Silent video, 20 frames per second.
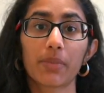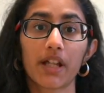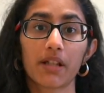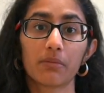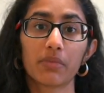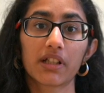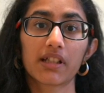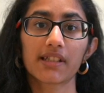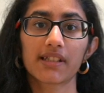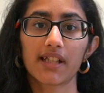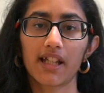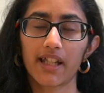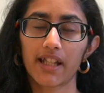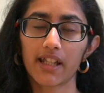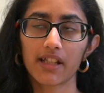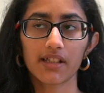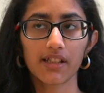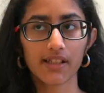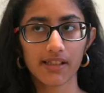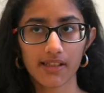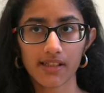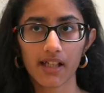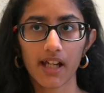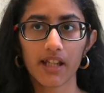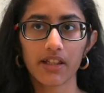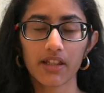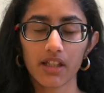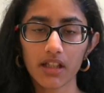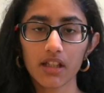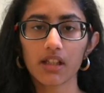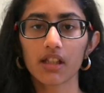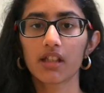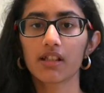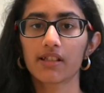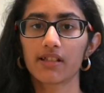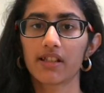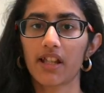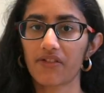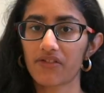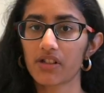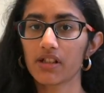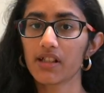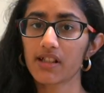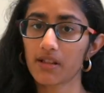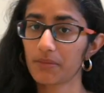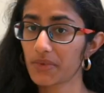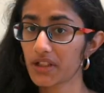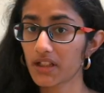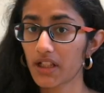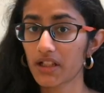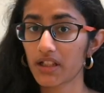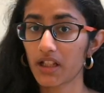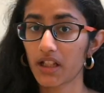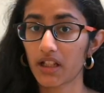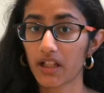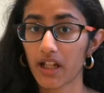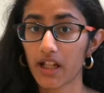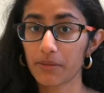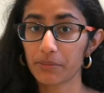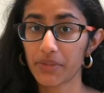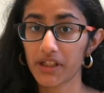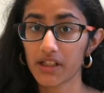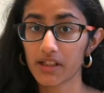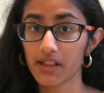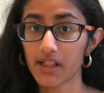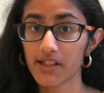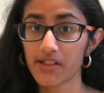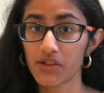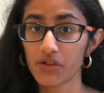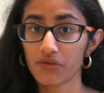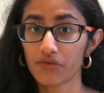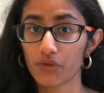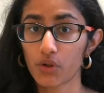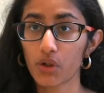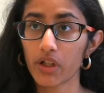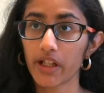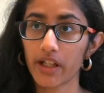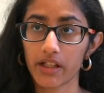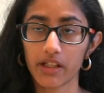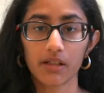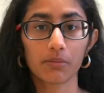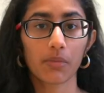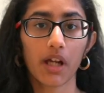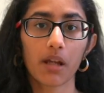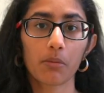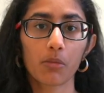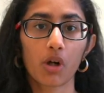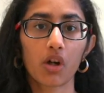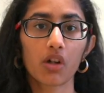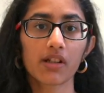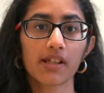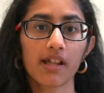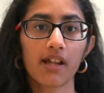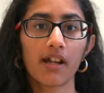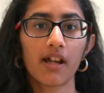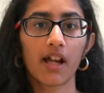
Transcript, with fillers: pen because again this I think is definitely something that they can penalize you for and in my mocks